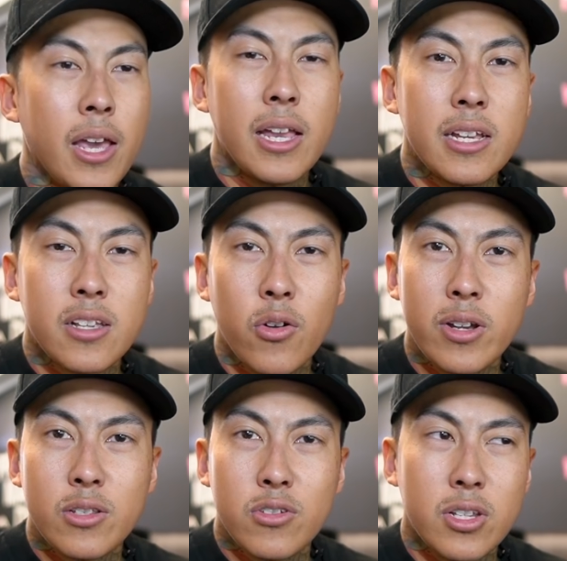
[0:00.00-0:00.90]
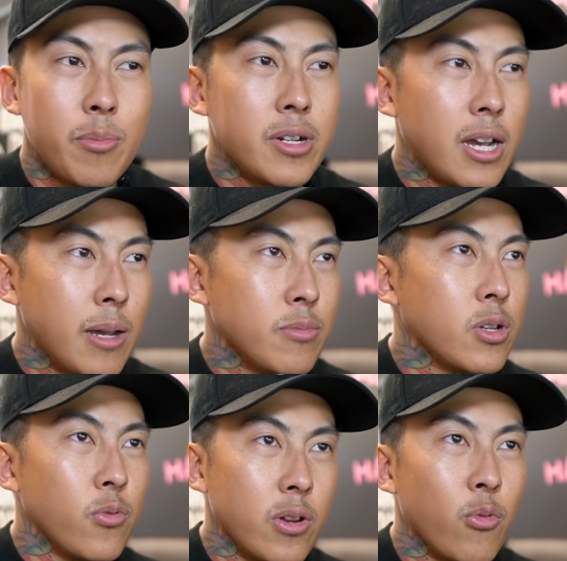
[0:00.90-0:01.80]
It is going into summertime,
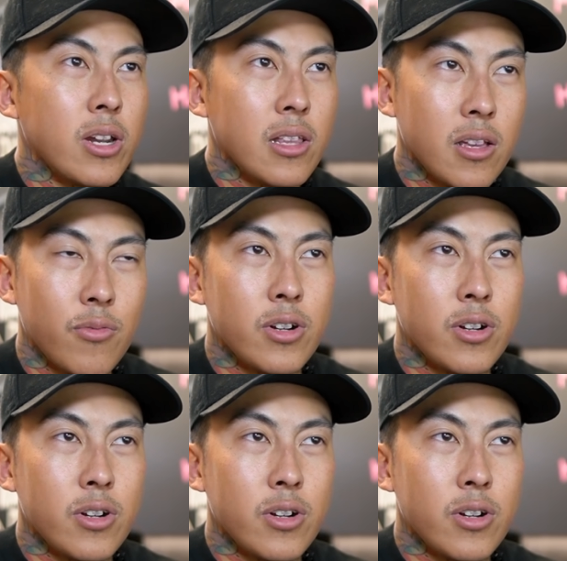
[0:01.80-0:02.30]
so we wanna look